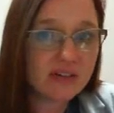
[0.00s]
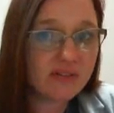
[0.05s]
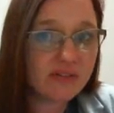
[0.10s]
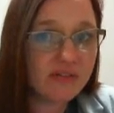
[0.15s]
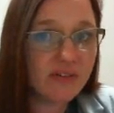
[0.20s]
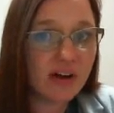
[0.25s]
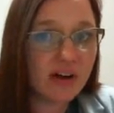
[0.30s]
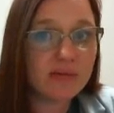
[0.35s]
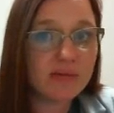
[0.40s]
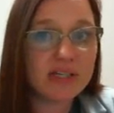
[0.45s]

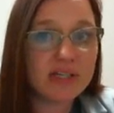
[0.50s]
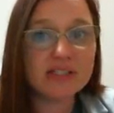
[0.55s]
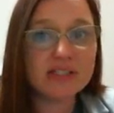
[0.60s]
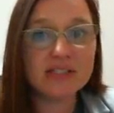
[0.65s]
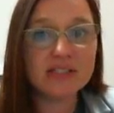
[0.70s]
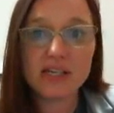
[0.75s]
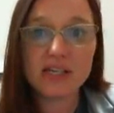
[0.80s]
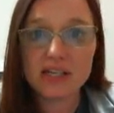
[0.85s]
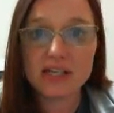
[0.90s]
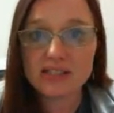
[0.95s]
If I
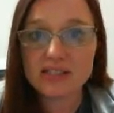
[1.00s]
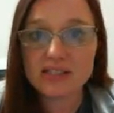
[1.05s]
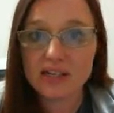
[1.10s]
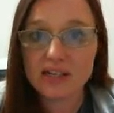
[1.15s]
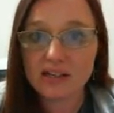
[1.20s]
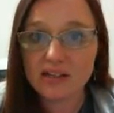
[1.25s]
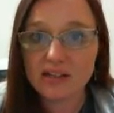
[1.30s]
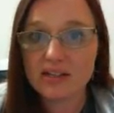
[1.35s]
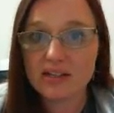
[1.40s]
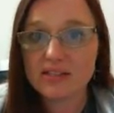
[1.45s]
missed 6
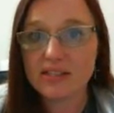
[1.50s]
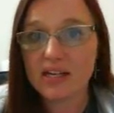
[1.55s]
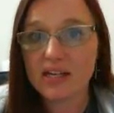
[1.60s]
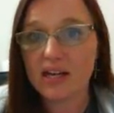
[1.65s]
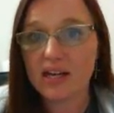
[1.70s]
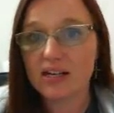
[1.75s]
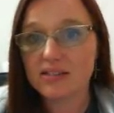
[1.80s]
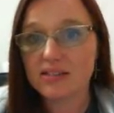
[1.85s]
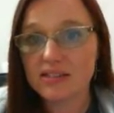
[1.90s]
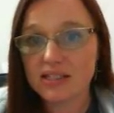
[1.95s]
out of this, I
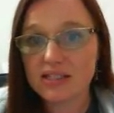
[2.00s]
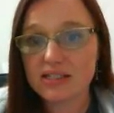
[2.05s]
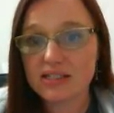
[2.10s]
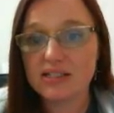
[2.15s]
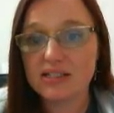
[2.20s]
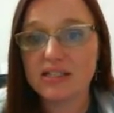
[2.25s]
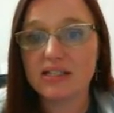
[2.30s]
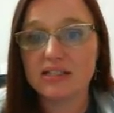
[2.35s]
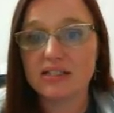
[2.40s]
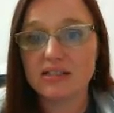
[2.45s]
got a
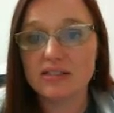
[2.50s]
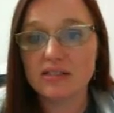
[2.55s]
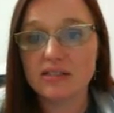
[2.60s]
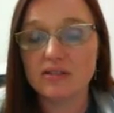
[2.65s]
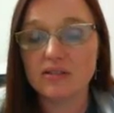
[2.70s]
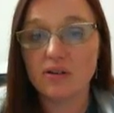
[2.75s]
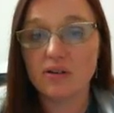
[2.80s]
60, and